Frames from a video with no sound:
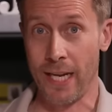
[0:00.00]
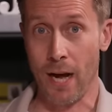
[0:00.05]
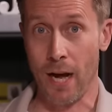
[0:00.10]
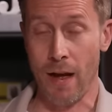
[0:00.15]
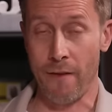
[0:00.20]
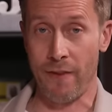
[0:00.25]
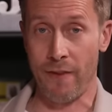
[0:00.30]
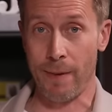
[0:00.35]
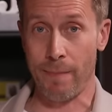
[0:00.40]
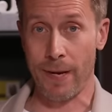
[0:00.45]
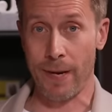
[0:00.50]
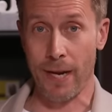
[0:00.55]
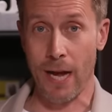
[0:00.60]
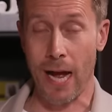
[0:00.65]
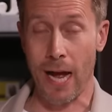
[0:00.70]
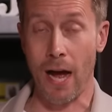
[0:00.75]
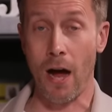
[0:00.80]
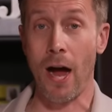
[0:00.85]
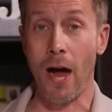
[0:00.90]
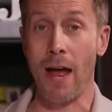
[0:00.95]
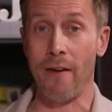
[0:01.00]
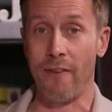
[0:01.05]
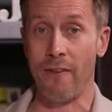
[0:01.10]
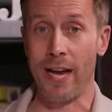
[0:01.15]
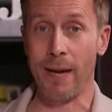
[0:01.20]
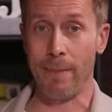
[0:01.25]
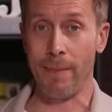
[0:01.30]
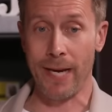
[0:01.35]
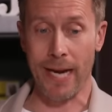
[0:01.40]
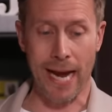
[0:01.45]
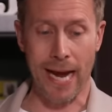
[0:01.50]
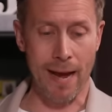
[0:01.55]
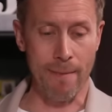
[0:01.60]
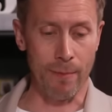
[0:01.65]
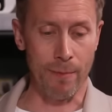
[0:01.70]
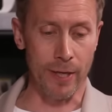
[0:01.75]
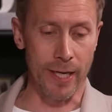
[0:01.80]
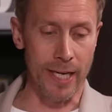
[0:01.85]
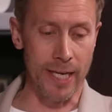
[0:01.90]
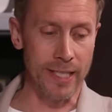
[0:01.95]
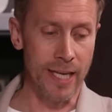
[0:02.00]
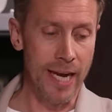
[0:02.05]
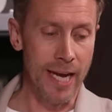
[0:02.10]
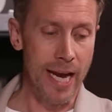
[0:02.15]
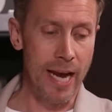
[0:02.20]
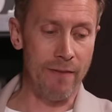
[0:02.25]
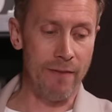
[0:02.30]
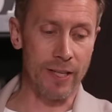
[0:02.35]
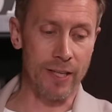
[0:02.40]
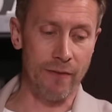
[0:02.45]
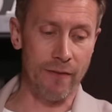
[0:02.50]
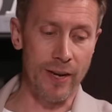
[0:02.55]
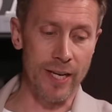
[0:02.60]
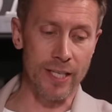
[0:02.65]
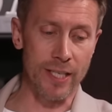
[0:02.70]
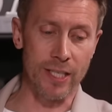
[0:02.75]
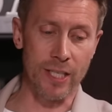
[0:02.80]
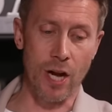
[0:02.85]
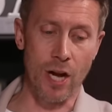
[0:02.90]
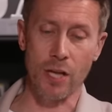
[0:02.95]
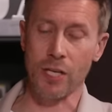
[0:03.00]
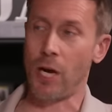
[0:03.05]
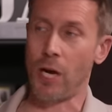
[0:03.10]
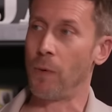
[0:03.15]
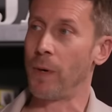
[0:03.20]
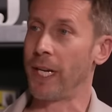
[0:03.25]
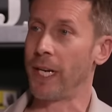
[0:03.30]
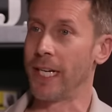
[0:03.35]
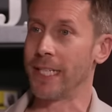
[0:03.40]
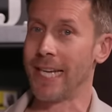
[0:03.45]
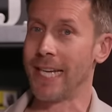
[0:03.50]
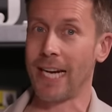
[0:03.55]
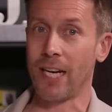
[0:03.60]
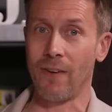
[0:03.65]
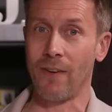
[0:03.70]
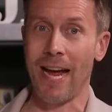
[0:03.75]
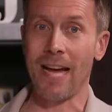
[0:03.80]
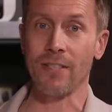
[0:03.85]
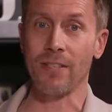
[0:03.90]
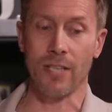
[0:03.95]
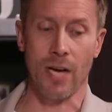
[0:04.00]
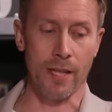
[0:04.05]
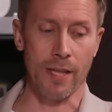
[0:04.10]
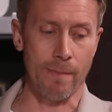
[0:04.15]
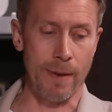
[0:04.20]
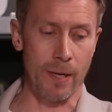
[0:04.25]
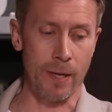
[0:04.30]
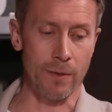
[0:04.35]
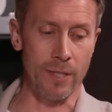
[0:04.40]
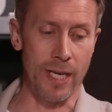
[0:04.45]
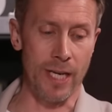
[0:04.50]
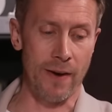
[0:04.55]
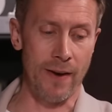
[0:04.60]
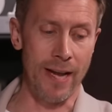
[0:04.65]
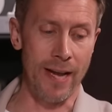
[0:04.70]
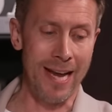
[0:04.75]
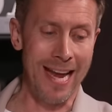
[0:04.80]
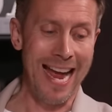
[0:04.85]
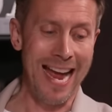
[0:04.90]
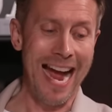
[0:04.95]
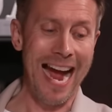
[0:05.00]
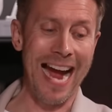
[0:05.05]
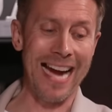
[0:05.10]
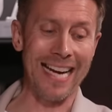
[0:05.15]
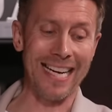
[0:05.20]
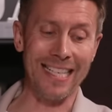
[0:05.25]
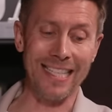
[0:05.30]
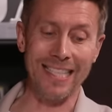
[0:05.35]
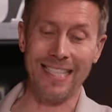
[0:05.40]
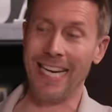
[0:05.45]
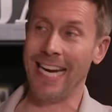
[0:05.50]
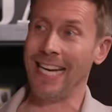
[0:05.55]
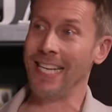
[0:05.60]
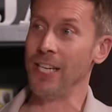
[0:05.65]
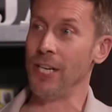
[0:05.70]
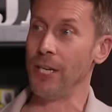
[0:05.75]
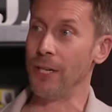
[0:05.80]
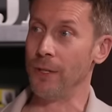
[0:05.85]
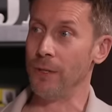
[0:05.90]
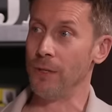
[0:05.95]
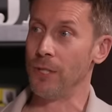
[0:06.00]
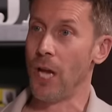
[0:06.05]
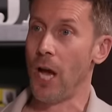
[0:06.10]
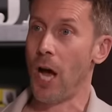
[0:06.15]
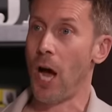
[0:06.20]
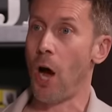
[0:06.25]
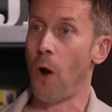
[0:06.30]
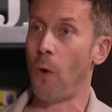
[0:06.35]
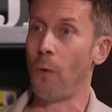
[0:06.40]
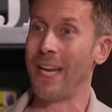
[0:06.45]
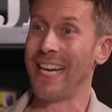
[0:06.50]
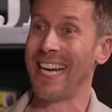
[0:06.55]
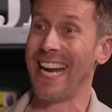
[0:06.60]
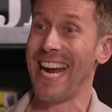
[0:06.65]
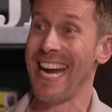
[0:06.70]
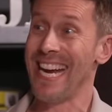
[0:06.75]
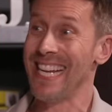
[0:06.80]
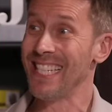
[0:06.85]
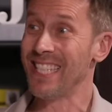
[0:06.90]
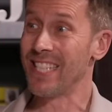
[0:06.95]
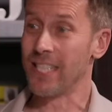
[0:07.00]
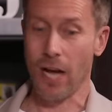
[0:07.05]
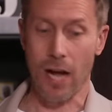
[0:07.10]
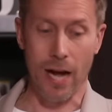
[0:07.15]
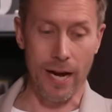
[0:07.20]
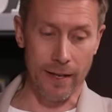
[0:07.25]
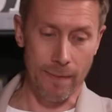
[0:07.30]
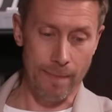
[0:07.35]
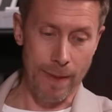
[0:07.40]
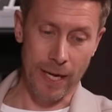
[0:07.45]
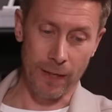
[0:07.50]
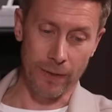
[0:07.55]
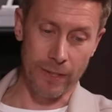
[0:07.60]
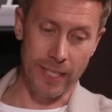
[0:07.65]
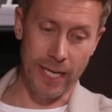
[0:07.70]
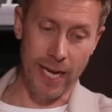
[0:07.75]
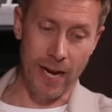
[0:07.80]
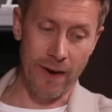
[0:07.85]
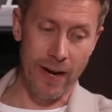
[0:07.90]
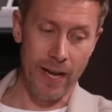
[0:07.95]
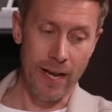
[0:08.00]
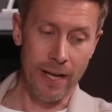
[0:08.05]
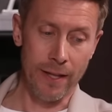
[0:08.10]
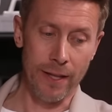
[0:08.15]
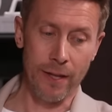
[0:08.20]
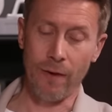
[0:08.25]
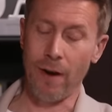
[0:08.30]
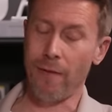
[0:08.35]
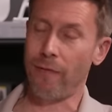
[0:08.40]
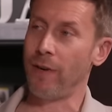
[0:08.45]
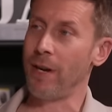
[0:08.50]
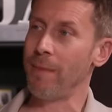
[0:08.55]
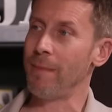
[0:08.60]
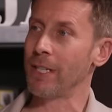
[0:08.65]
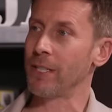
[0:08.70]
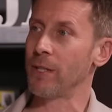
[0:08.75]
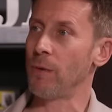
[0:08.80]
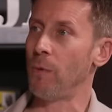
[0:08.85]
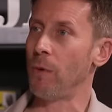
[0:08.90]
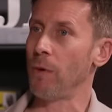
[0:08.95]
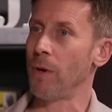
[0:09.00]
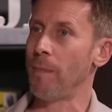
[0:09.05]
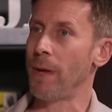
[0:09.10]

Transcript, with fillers: I F A B handbook is, if a defender starts holding an attacker outside the penalty area and continues holding inside the penalty area, the referee must award a